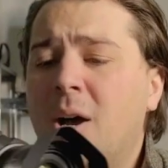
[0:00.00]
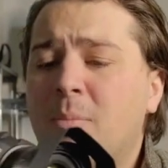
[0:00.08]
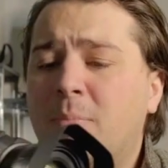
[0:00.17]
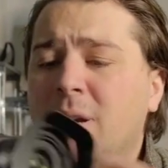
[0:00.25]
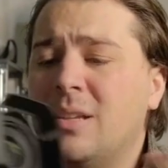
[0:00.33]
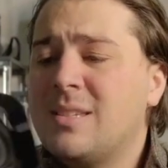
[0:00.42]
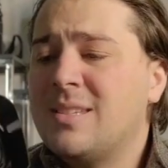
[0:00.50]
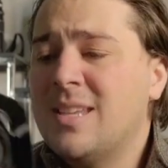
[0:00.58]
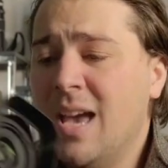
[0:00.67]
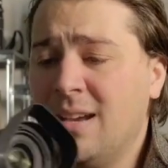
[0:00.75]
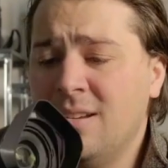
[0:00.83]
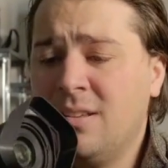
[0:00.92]
but it's
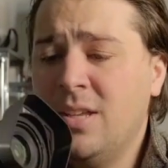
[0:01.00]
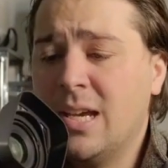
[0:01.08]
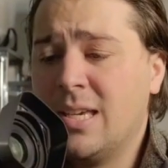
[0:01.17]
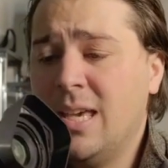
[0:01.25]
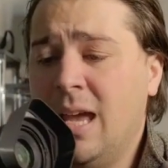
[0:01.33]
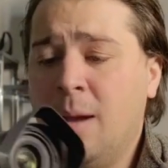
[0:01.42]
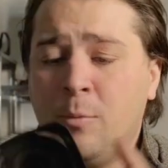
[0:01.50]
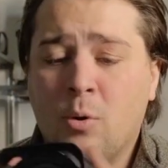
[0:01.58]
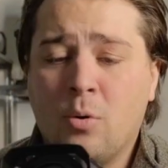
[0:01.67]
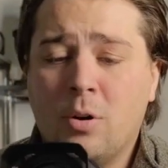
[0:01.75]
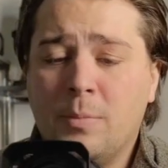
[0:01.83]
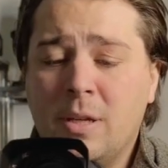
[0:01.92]
technically a
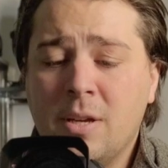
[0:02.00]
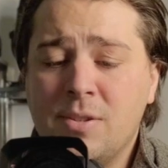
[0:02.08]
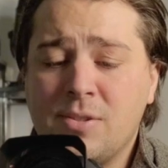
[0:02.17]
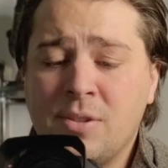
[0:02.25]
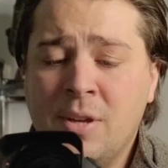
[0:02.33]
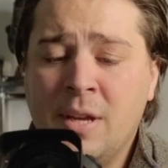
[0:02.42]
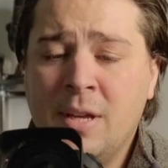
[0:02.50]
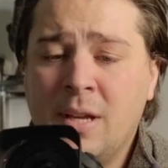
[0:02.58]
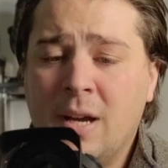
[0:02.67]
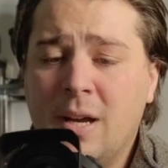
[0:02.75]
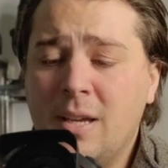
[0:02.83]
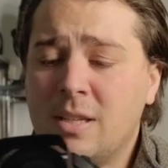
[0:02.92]
camcorder because
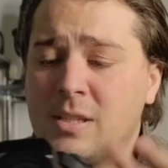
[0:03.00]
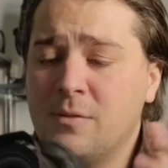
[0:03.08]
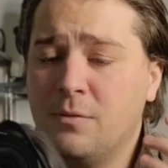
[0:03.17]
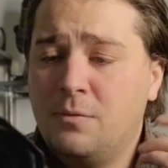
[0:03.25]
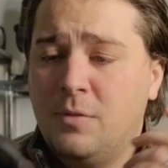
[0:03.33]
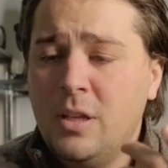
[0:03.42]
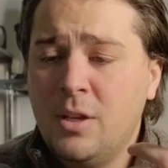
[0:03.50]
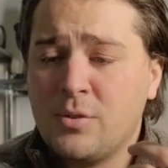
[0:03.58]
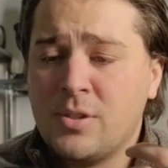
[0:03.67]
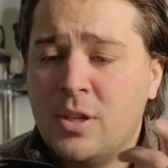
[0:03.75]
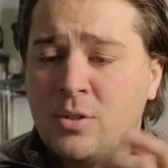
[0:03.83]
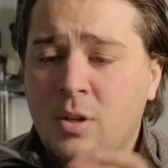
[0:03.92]
it's
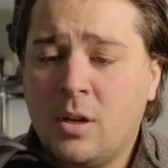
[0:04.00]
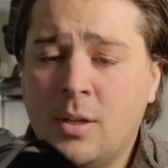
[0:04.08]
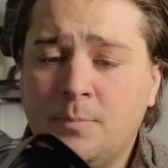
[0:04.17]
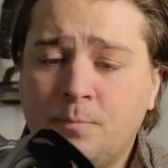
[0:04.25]
video-centric.